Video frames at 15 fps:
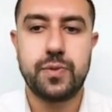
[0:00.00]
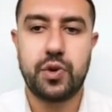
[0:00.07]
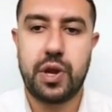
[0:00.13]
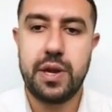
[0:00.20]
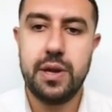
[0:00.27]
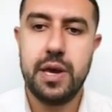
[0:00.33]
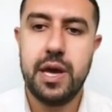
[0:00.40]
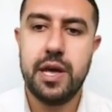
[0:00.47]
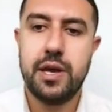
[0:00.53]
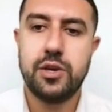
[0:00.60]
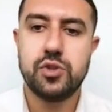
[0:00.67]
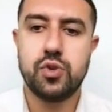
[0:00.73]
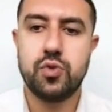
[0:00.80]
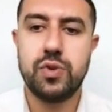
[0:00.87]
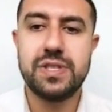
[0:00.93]
Okay.
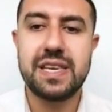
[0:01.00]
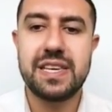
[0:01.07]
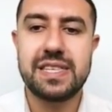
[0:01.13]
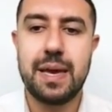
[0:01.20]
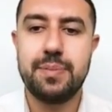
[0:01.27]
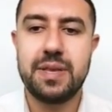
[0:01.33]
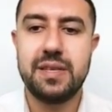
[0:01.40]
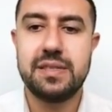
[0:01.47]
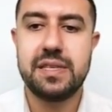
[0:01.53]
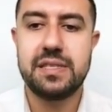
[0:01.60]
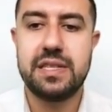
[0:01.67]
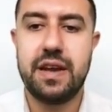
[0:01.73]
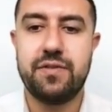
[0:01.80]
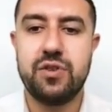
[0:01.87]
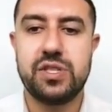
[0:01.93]
So risk acceptance
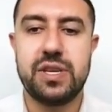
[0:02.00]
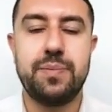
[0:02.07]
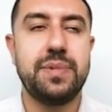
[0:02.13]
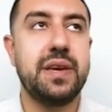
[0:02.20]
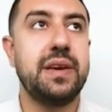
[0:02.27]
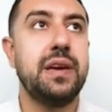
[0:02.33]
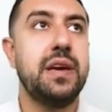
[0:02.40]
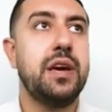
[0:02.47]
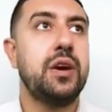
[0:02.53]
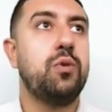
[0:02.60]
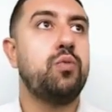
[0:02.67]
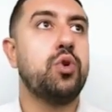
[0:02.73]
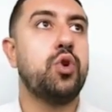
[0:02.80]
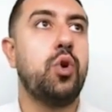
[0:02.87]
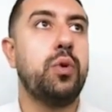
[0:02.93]
is never something
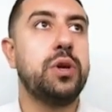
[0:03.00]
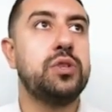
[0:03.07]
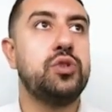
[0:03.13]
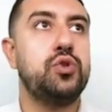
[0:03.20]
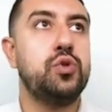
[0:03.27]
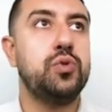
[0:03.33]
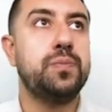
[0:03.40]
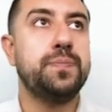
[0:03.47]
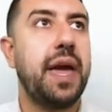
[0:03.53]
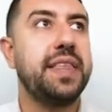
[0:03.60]
we're going to do.